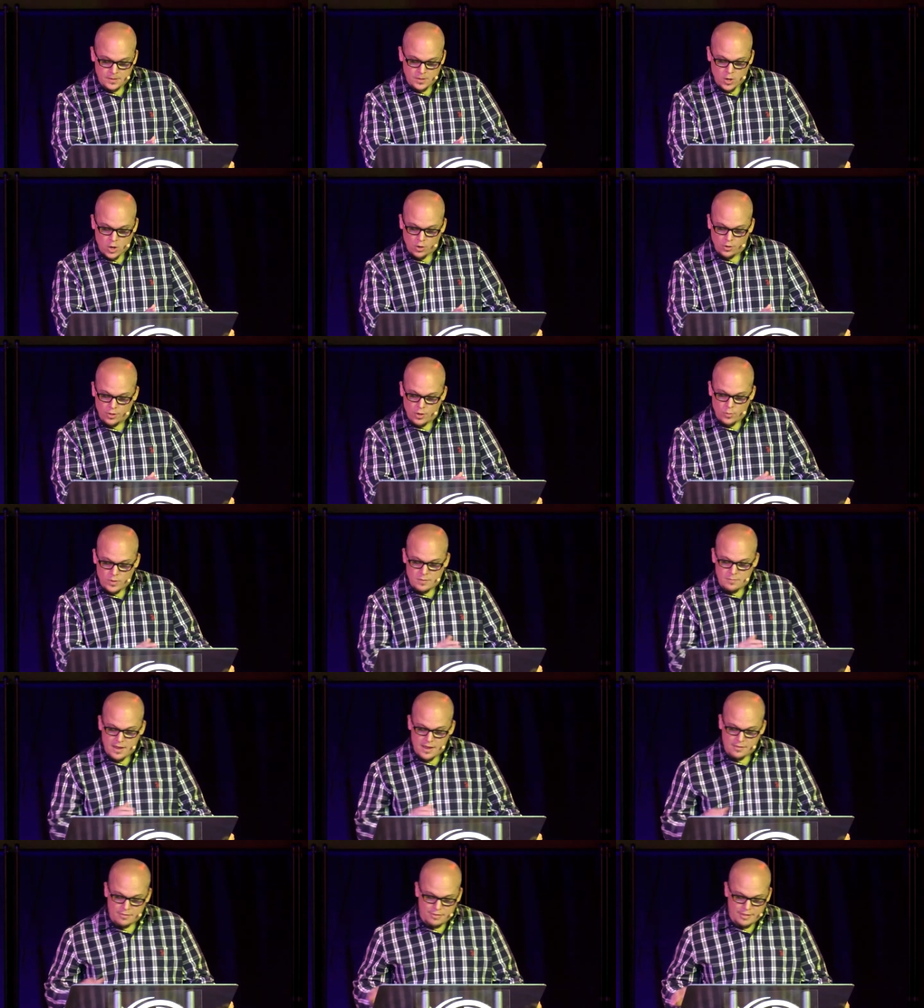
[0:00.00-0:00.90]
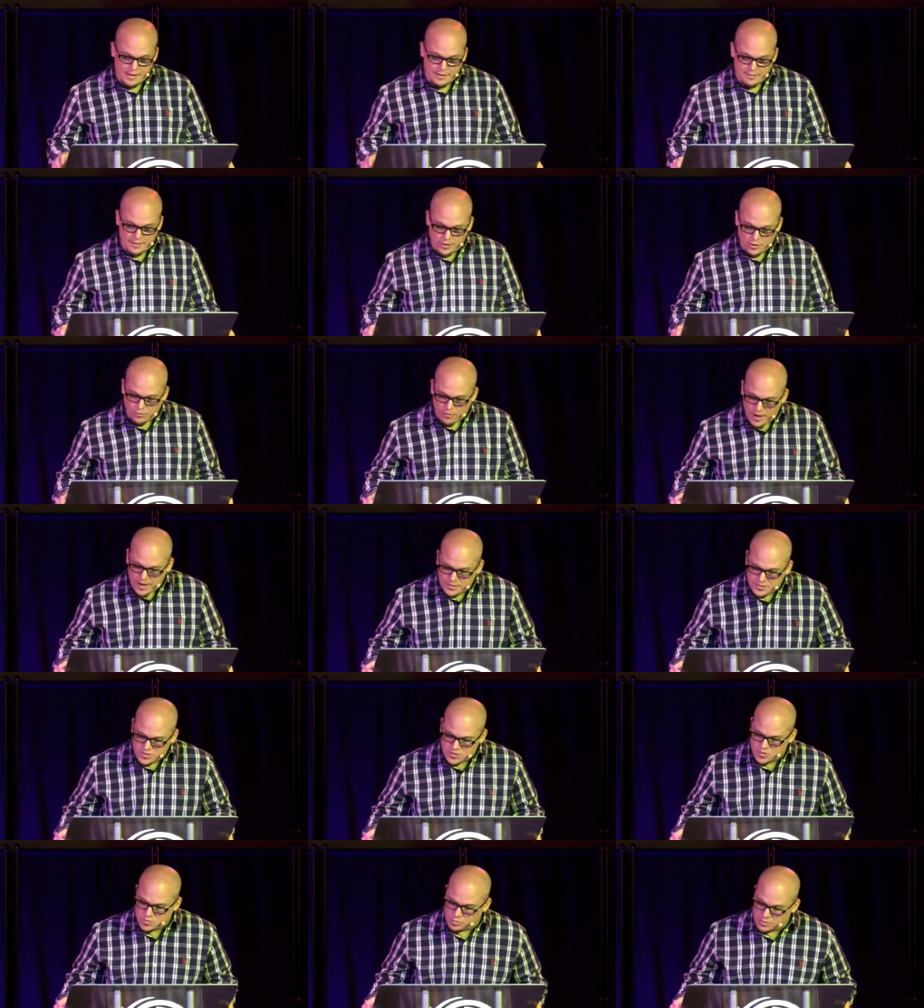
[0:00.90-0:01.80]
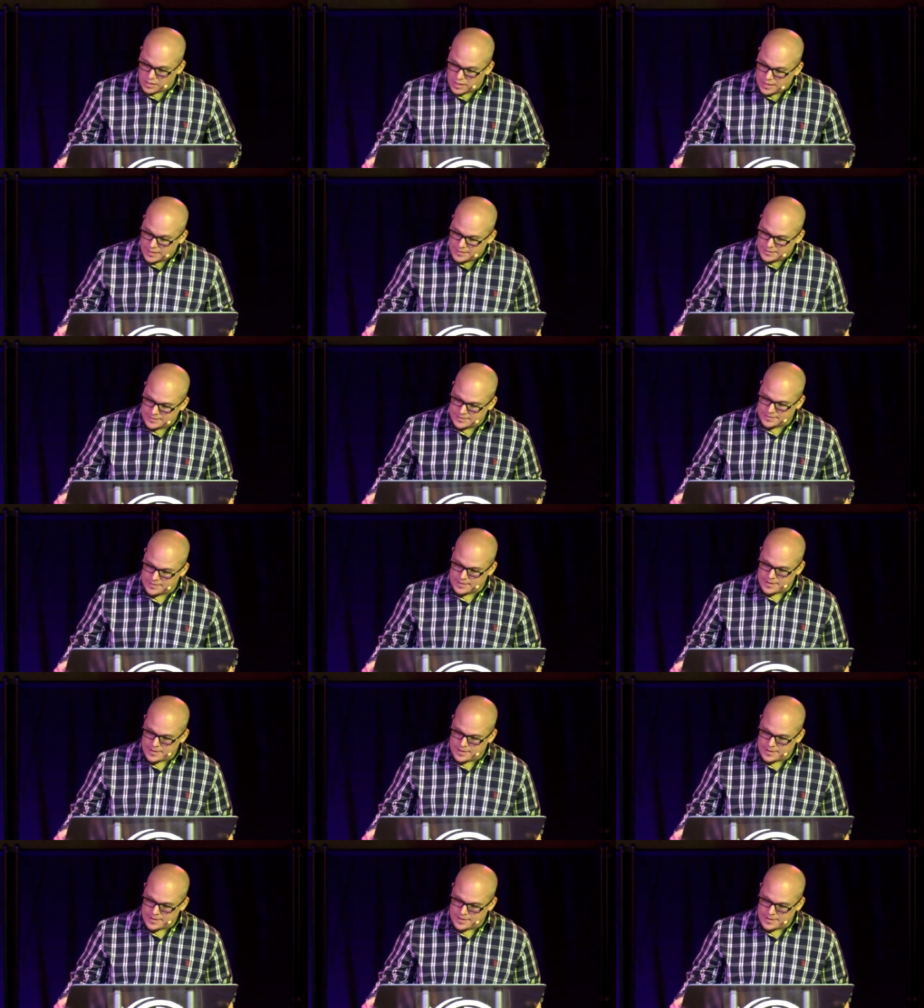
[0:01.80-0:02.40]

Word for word: Although we may think that Christ's blood,